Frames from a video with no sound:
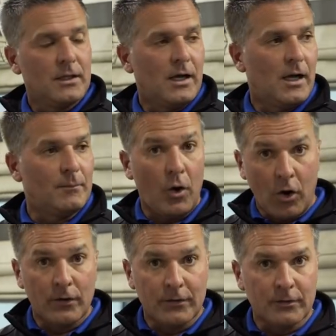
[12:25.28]

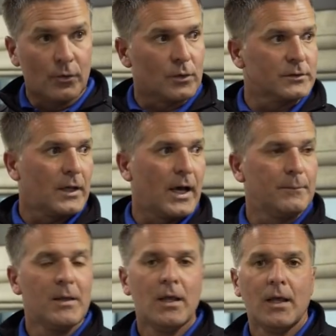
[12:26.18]
on the door
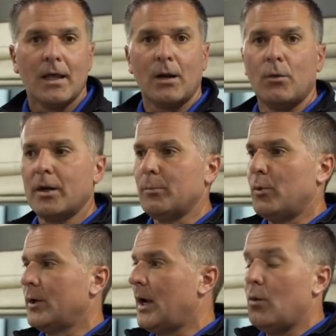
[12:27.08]
side. And I wanted to
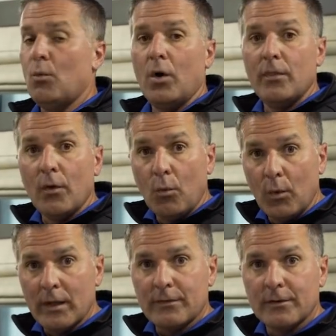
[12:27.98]
point out, one, the
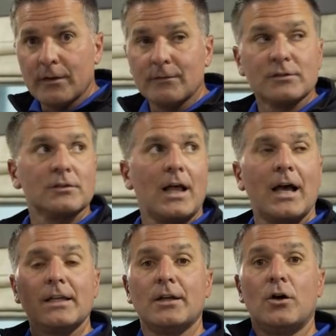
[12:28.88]
width of the
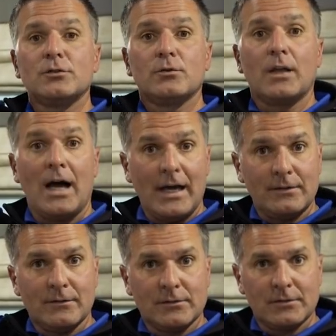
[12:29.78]
slide and also the
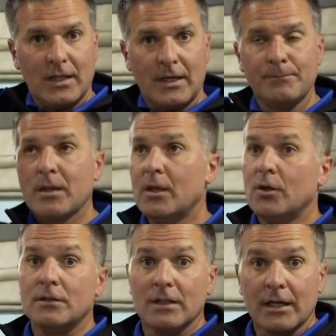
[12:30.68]
height of the slide.
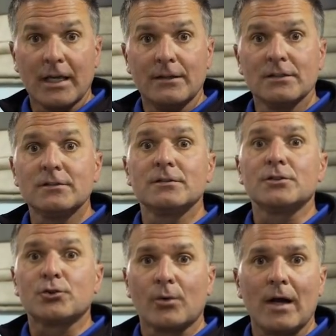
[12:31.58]
Again, this is a
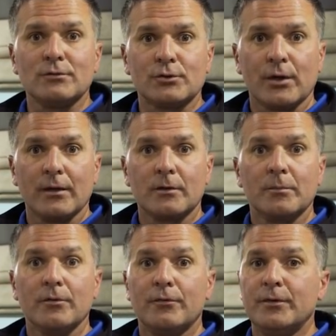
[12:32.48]
travel trailer,
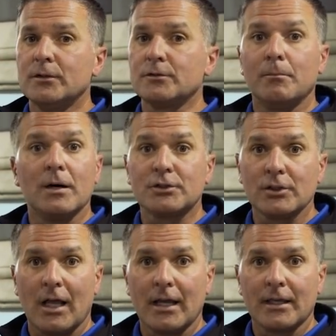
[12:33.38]
but feels much
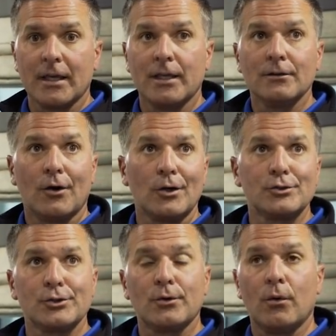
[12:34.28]
like a
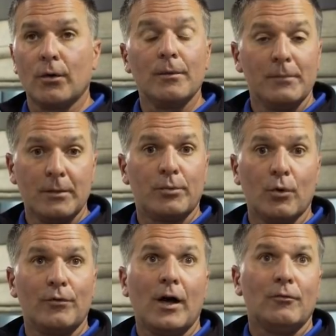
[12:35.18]
larger or a
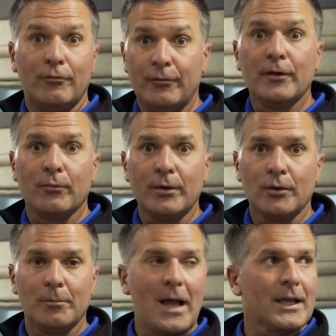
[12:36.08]
mid-profile fifth
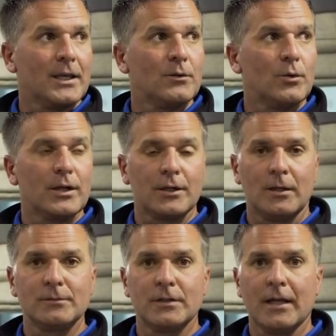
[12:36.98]
wheel back end when it
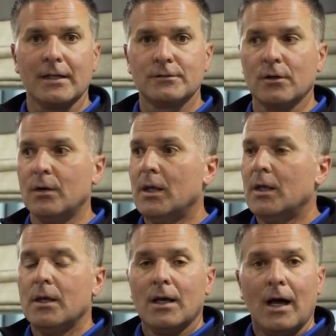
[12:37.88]
comes to that. So
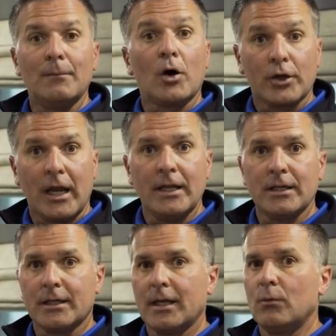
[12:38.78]

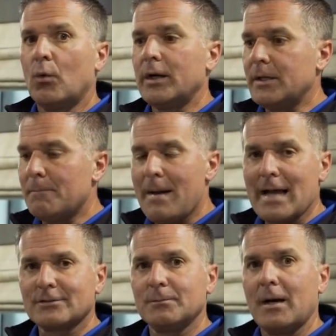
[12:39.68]
Arcadia, again, wanting to
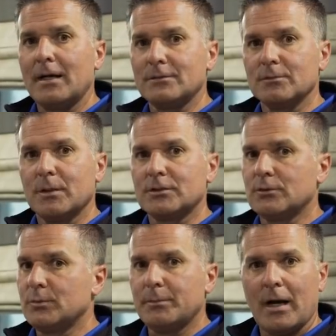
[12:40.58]
maximize as much
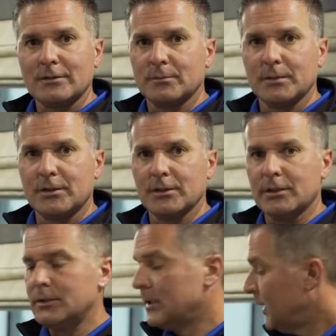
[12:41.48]
as we possibly
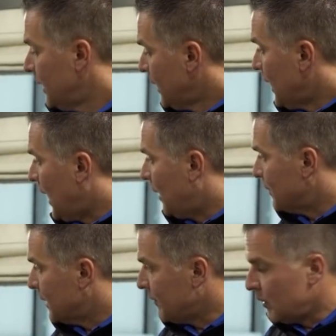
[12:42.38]
could,
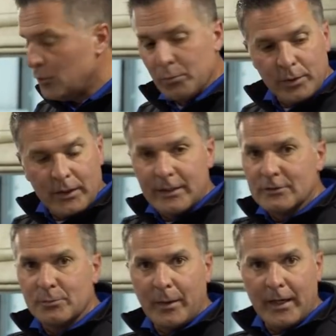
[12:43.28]
leaving you plenty of
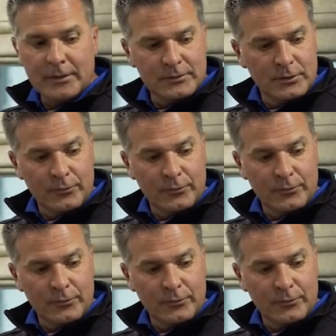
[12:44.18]
space